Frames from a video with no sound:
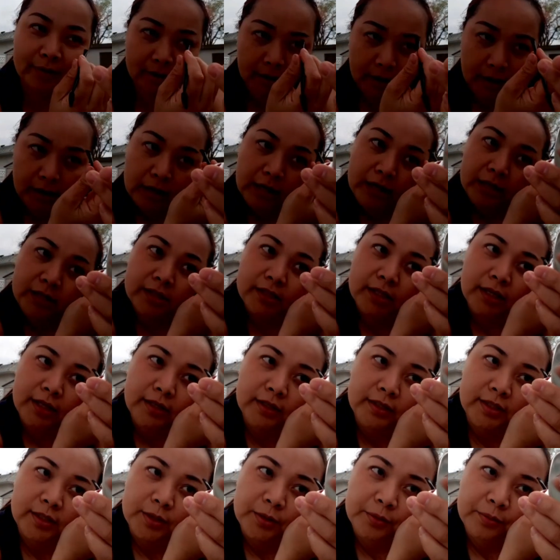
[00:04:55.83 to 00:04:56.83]
And I
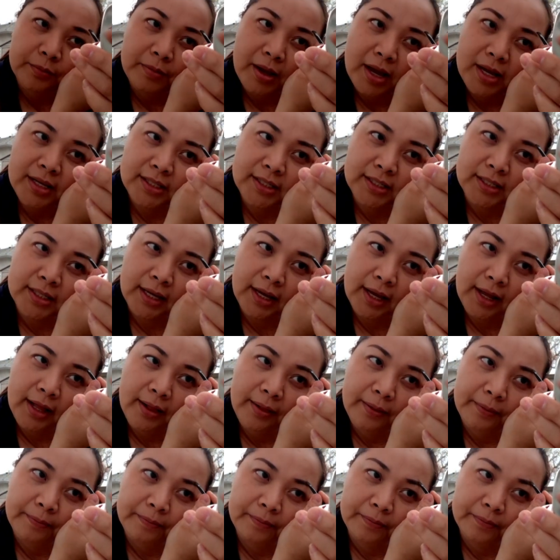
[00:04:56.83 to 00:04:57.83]
think to
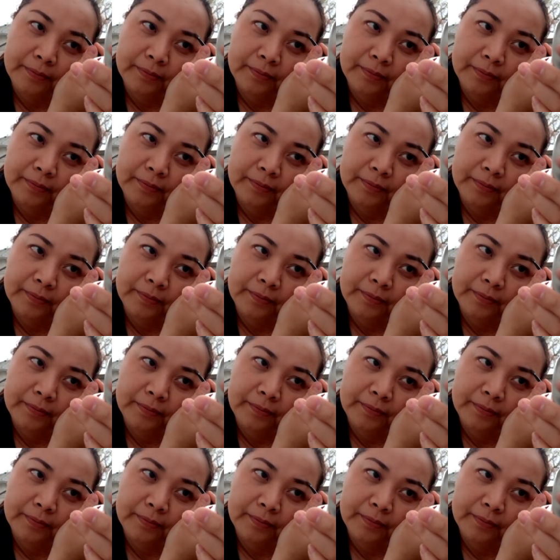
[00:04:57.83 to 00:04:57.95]
myself,